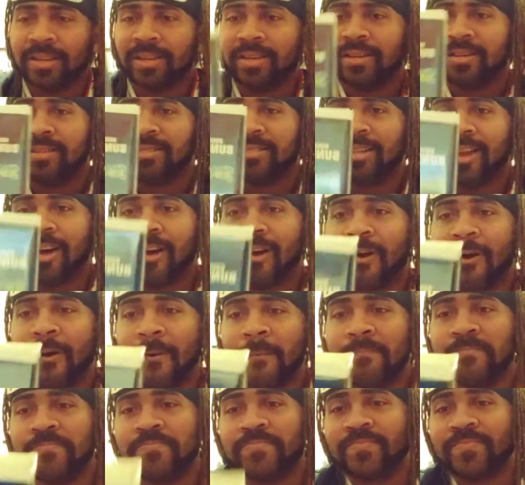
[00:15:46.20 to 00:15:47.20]

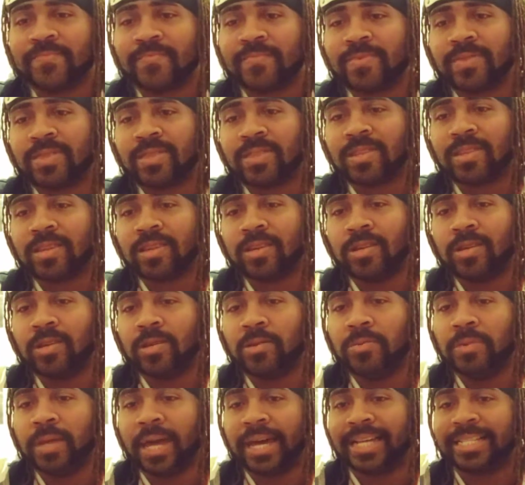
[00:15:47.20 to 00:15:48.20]
So,
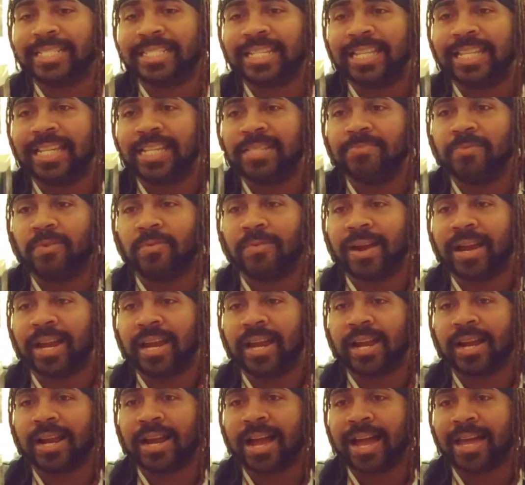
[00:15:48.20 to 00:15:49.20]
yeah, like I said, this movie right
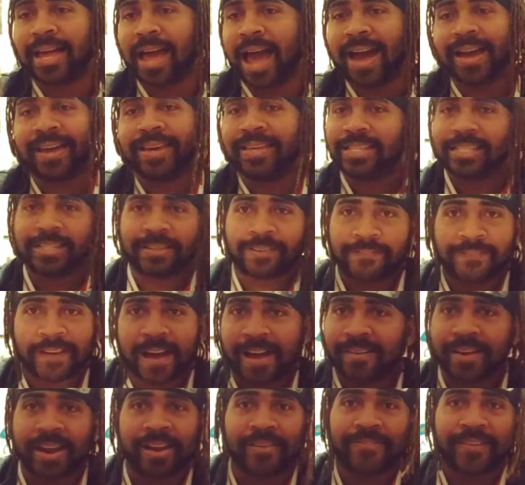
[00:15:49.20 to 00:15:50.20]
here, I'll give this a 5
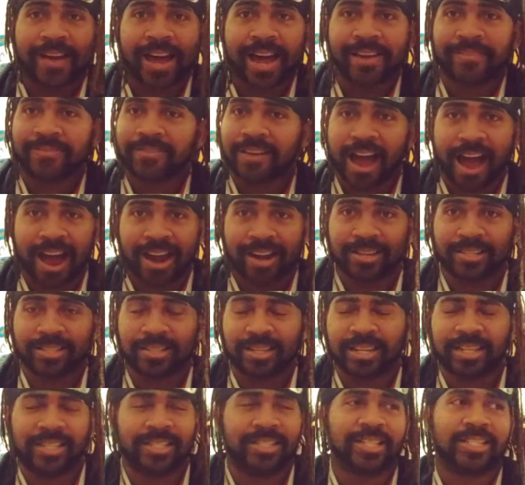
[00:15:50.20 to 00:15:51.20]
out of 5,
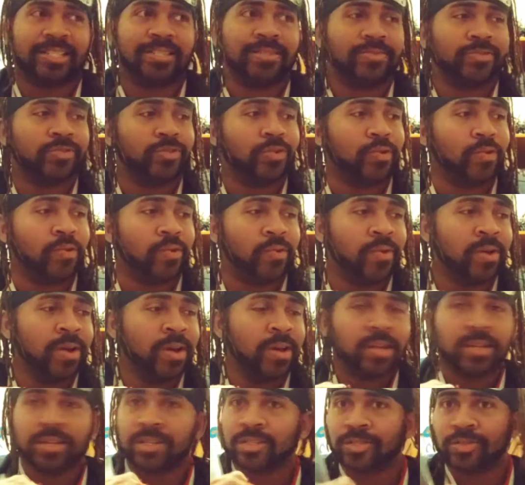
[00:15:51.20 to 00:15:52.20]
honestly. Just through
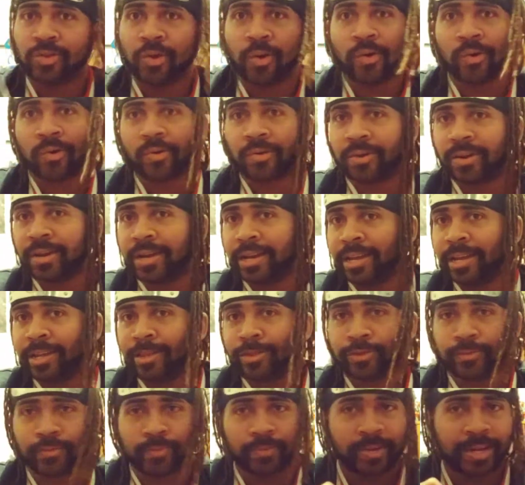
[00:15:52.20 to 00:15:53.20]
story,
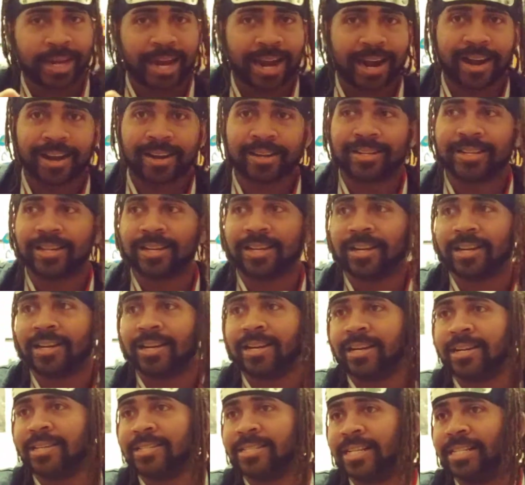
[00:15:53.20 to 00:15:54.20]
through
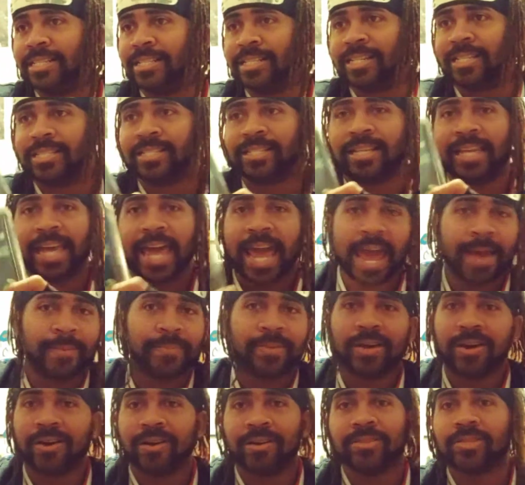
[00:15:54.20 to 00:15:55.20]
characters, and just
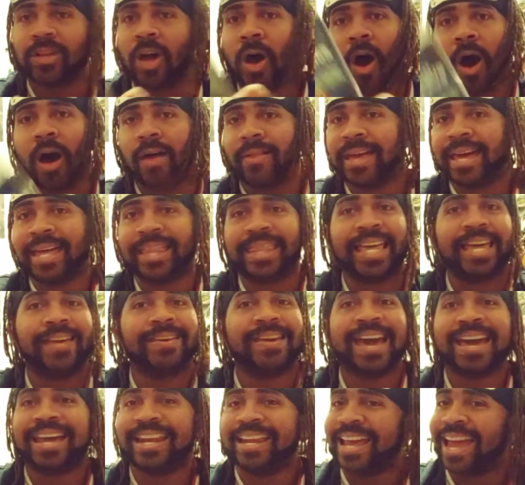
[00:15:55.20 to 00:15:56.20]
cameos, all that. They
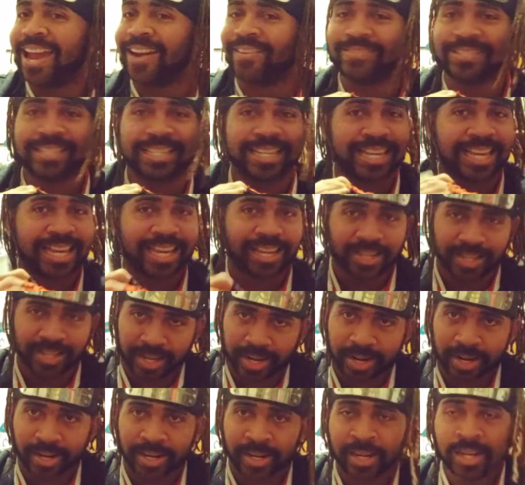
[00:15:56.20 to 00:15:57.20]
added everything in
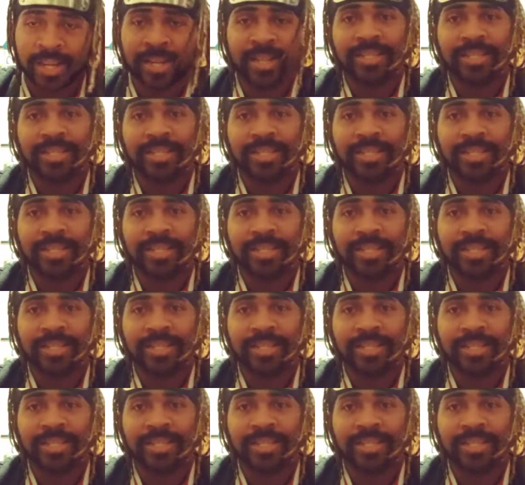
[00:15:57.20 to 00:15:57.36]
here.